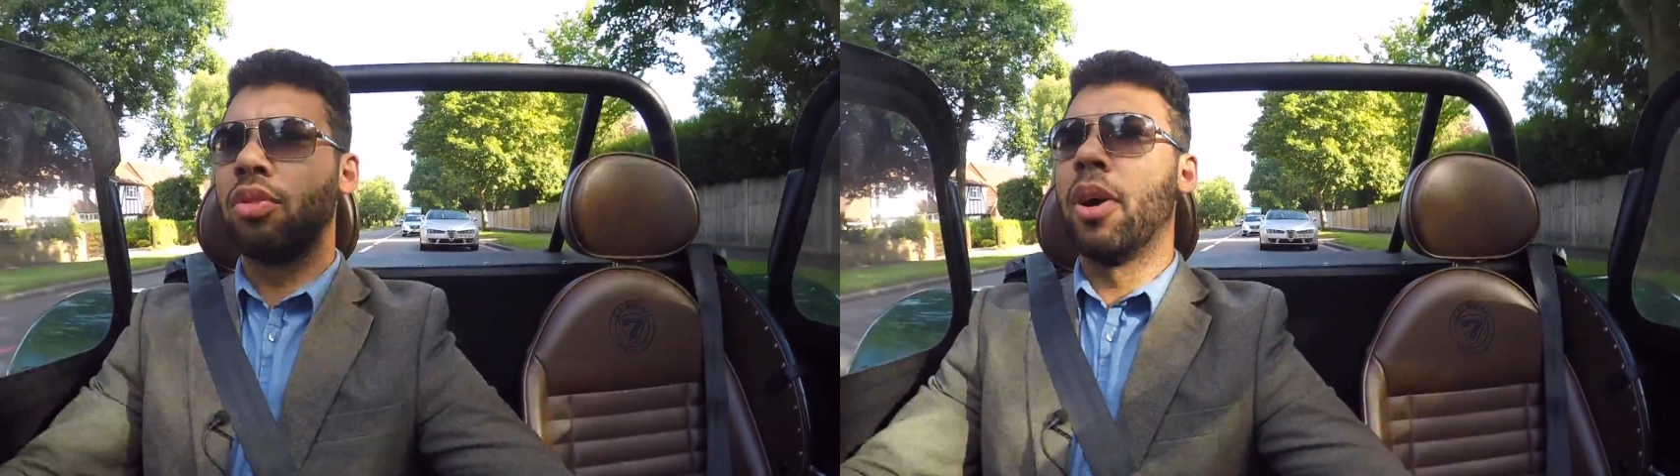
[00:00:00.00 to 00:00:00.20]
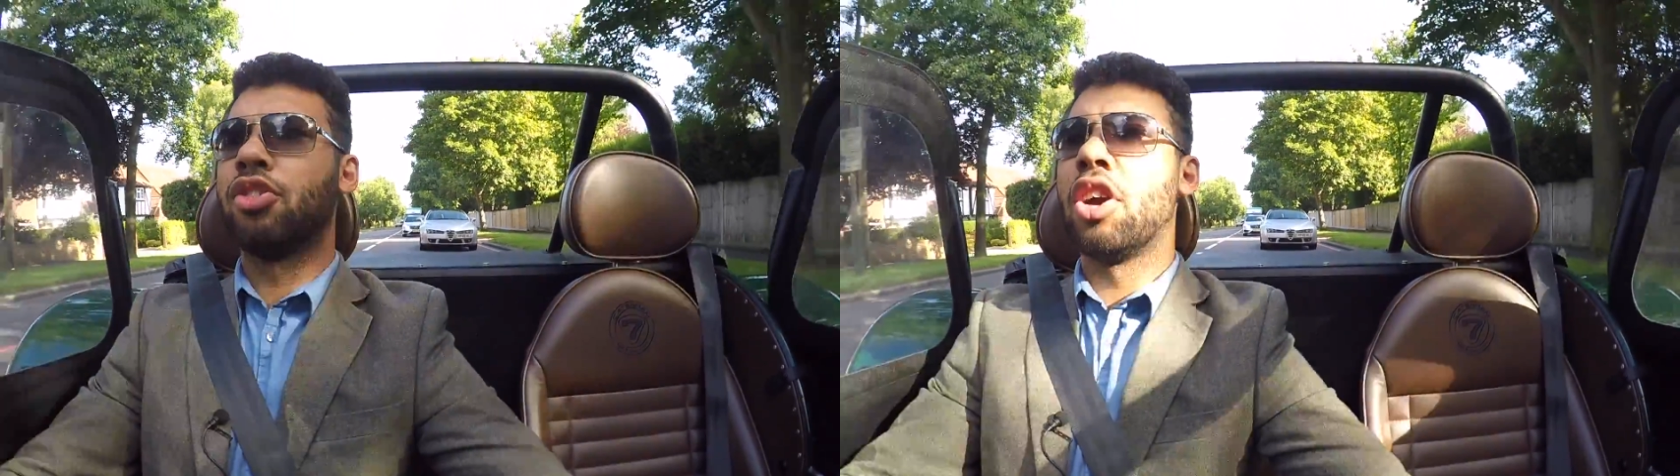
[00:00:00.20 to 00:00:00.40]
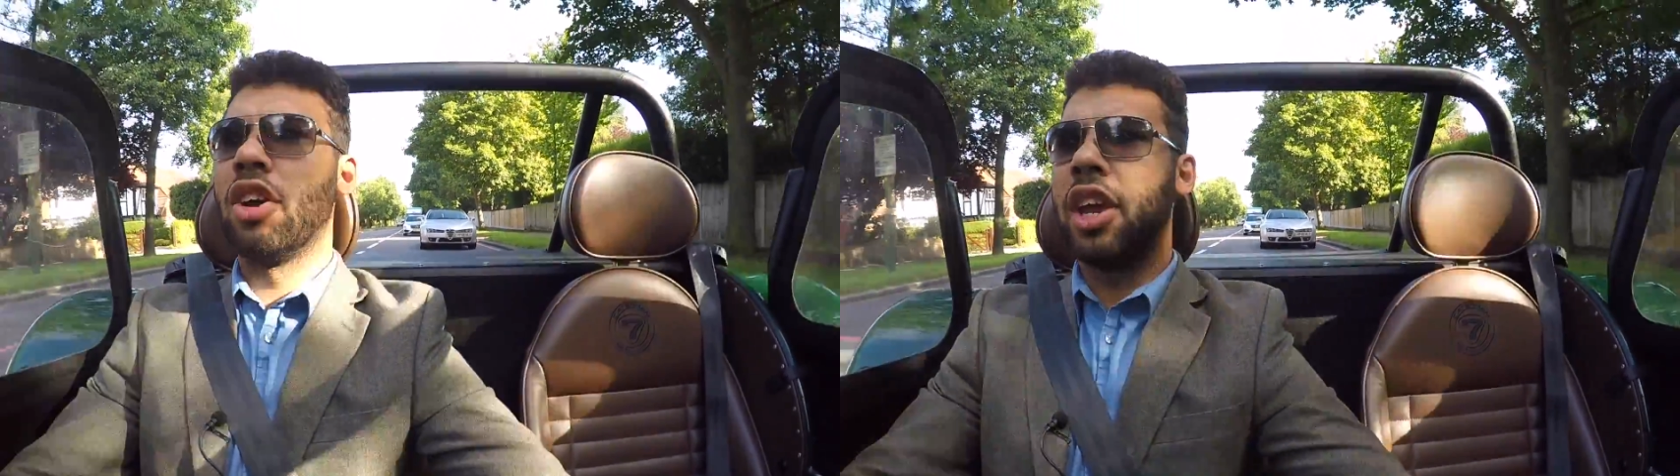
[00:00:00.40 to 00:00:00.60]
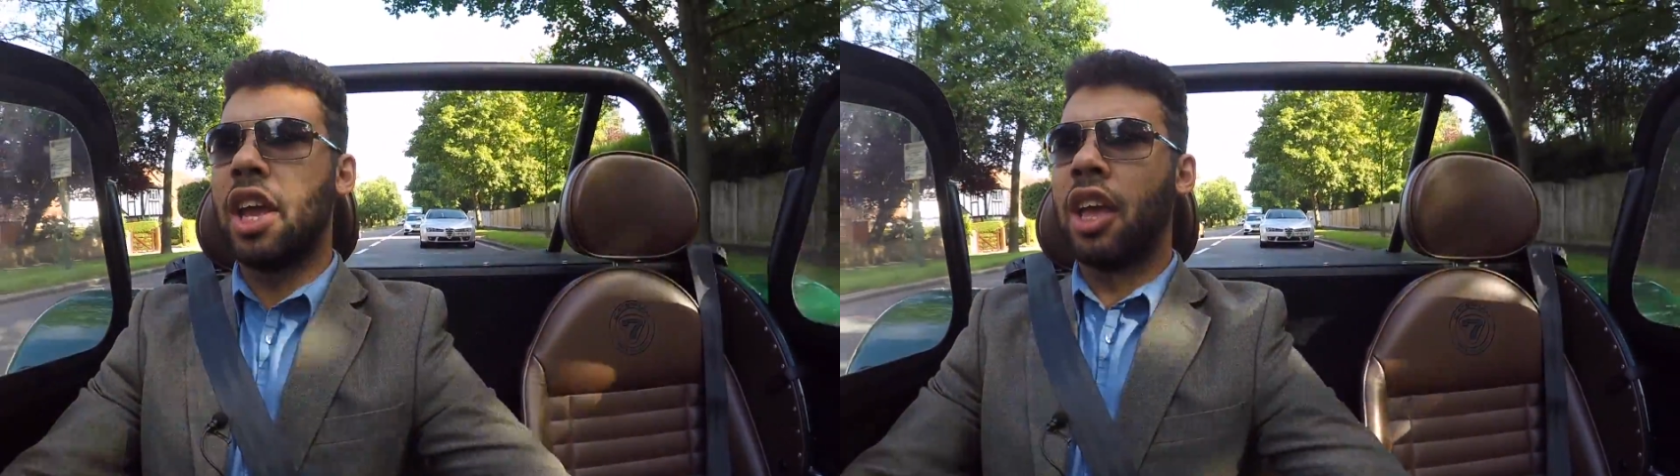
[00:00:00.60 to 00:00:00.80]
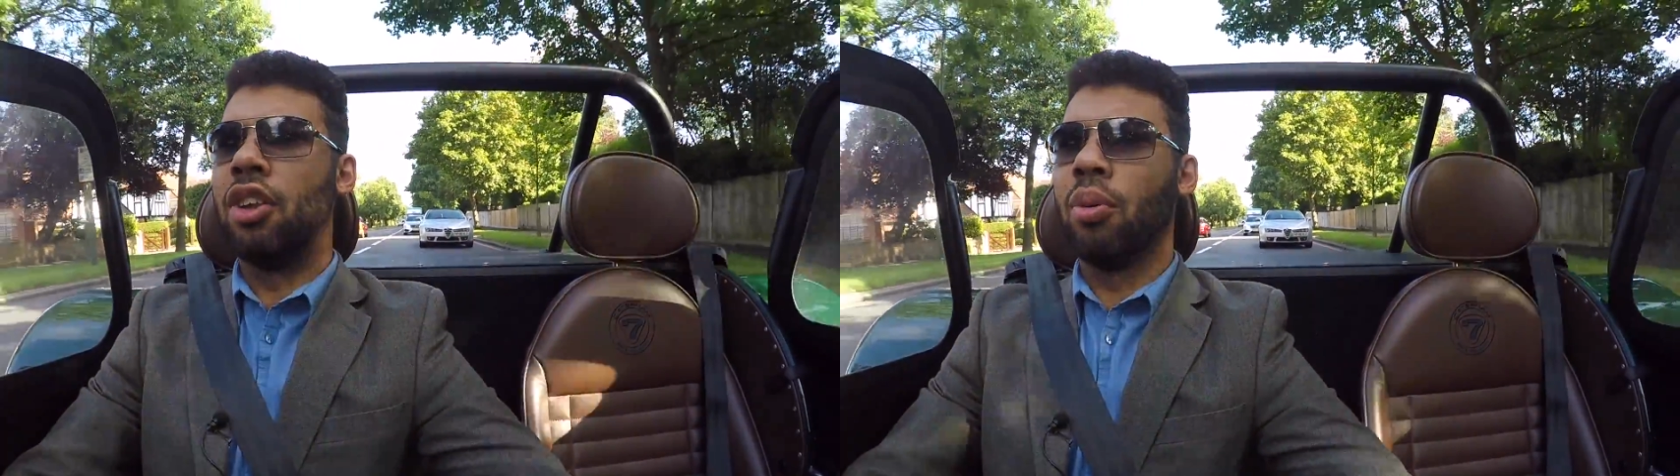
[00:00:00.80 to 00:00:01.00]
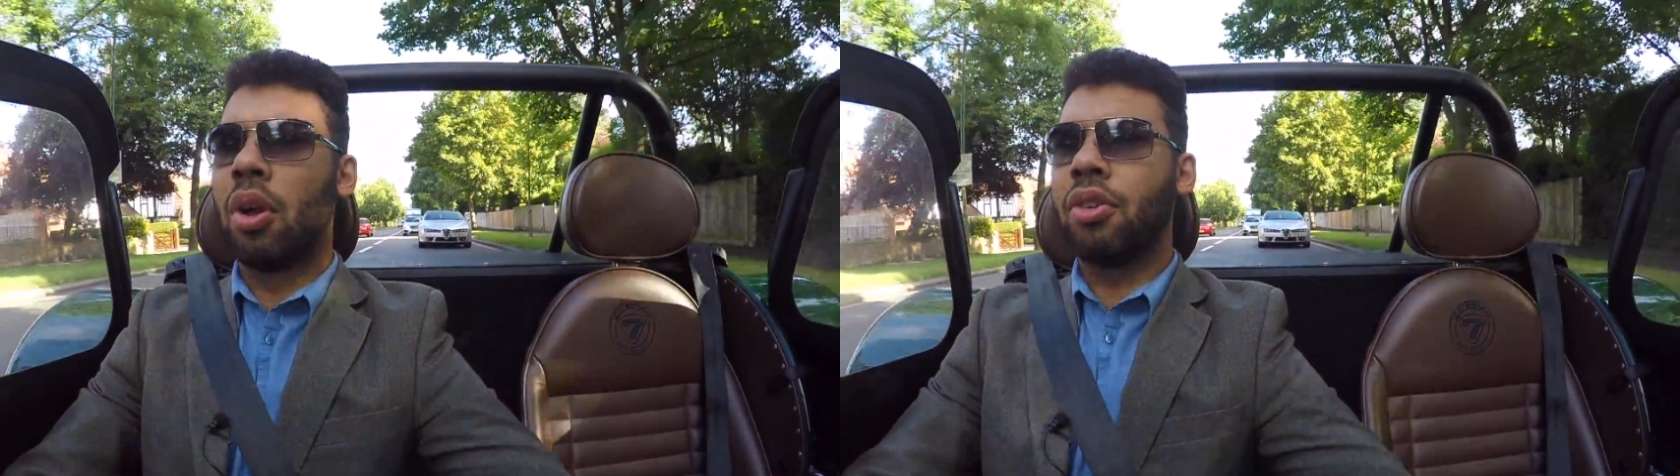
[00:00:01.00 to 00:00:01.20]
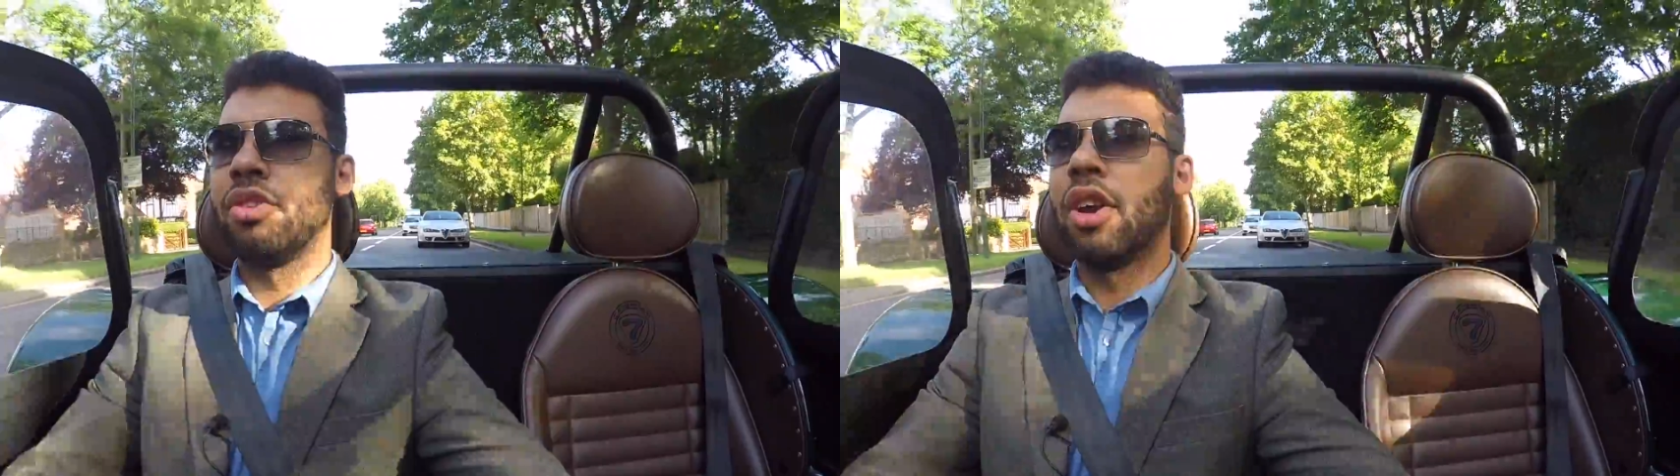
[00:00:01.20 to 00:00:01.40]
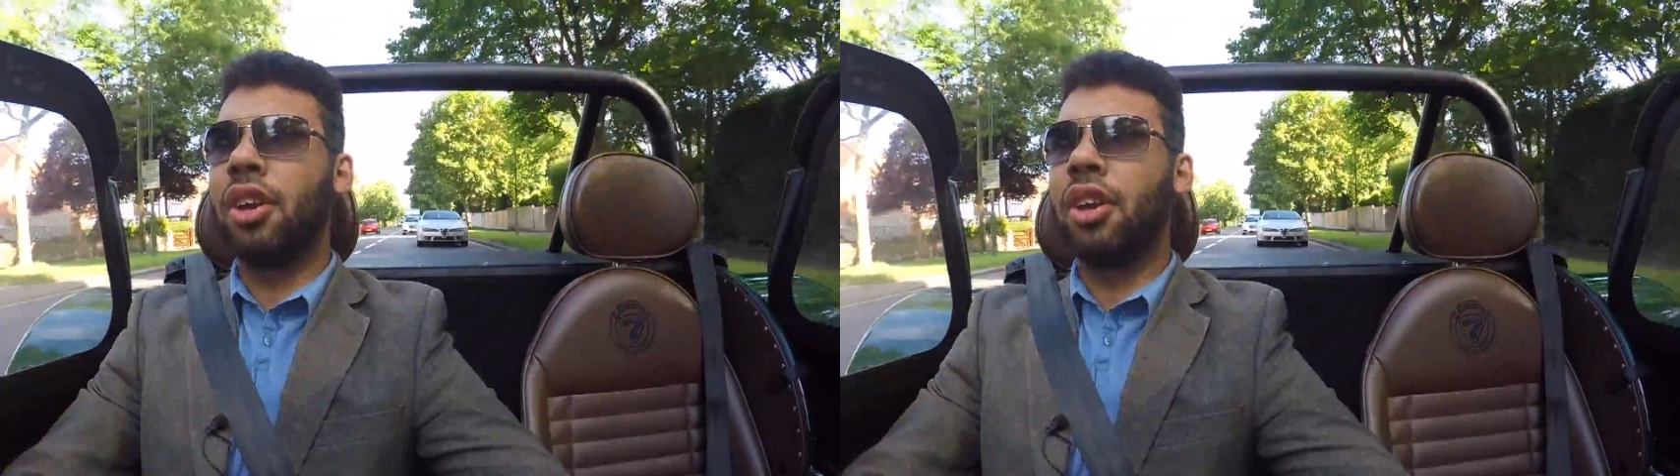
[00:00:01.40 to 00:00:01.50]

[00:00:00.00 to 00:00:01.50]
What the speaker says: to my journey, in all honesty.